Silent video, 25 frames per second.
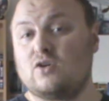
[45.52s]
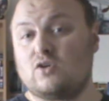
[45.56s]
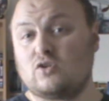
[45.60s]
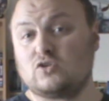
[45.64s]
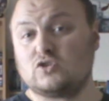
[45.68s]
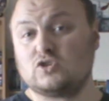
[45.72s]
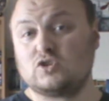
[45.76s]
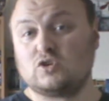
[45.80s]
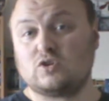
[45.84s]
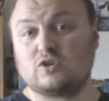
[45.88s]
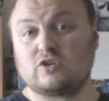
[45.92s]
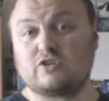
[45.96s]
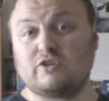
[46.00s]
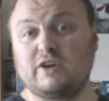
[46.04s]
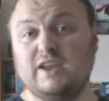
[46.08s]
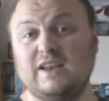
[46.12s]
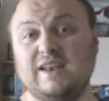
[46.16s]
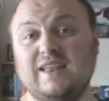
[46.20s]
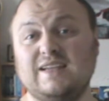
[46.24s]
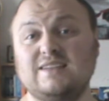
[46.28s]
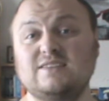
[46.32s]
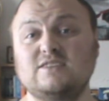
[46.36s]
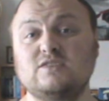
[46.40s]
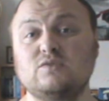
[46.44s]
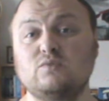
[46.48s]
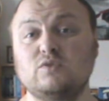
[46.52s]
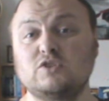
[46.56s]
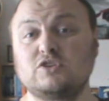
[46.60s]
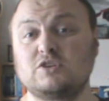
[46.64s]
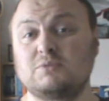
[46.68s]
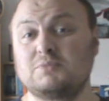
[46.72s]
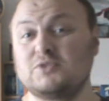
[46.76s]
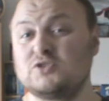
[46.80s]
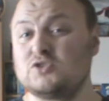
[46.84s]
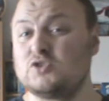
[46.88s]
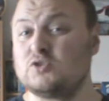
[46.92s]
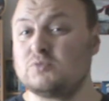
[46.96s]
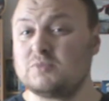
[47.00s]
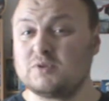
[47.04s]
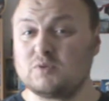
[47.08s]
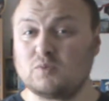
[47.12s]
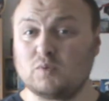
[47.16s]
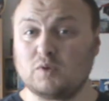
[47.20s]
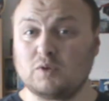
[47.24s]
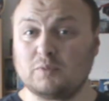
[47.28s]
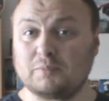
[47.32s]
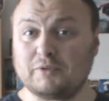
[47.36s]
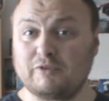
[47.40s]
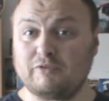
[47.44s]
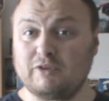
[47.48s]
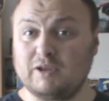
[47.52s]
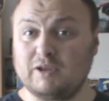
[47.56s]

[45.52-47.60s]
also Green Lantern, which I'm assuming will be